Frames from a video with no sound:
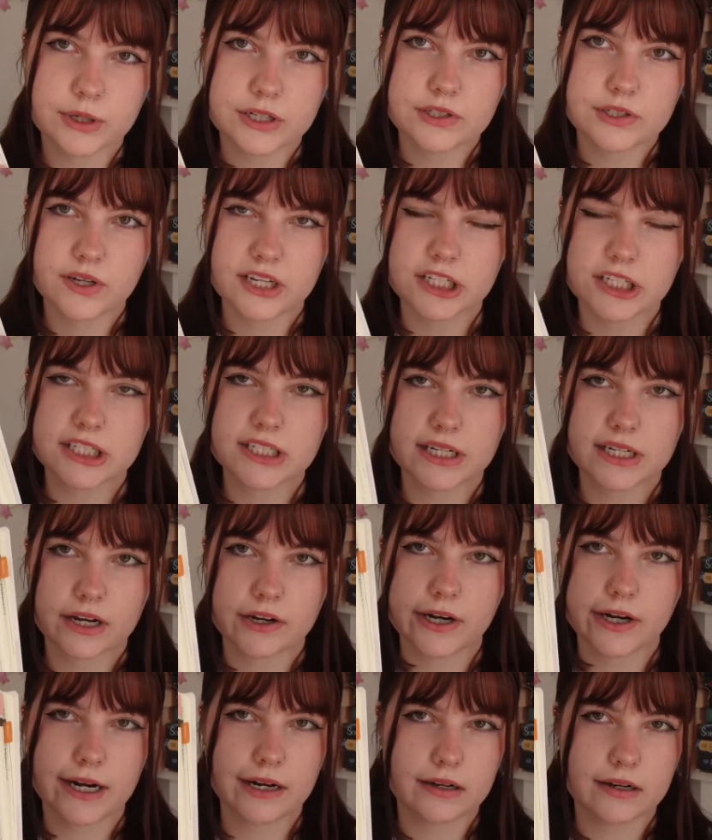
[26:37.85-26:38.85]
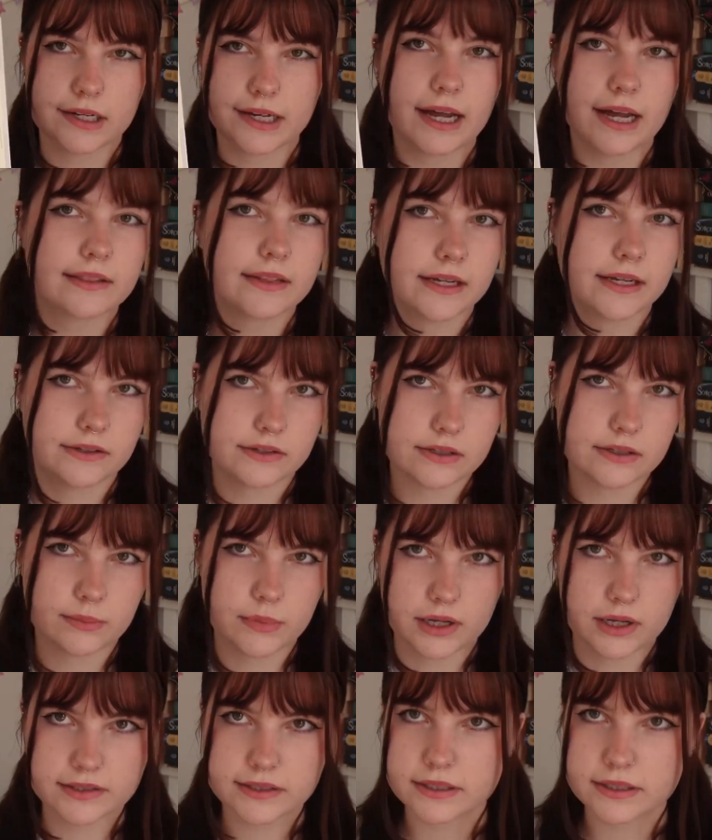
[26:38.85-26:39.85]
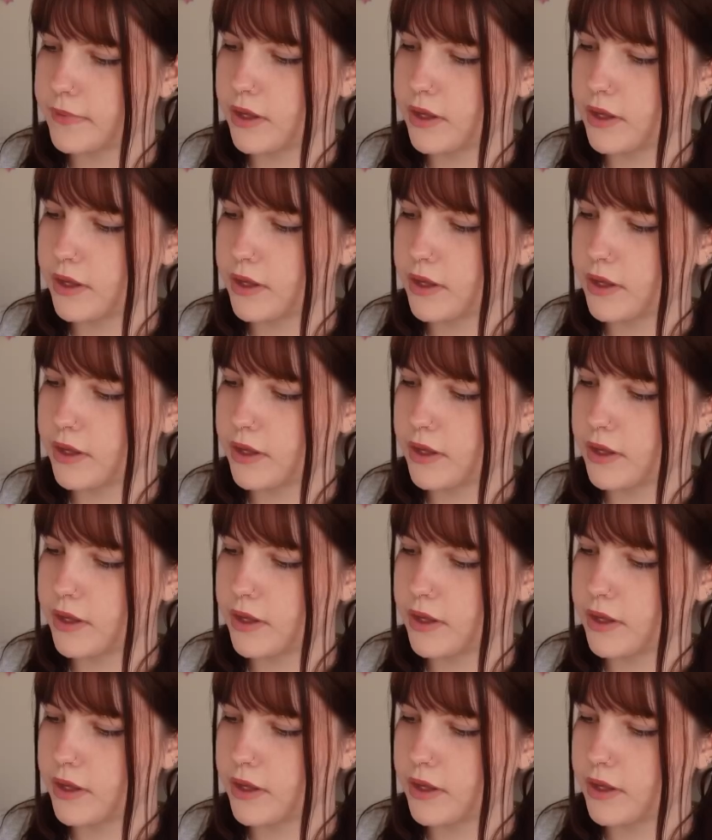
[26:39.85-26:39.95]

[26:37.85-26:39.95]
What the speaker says: so I just decorated it at the end of the month.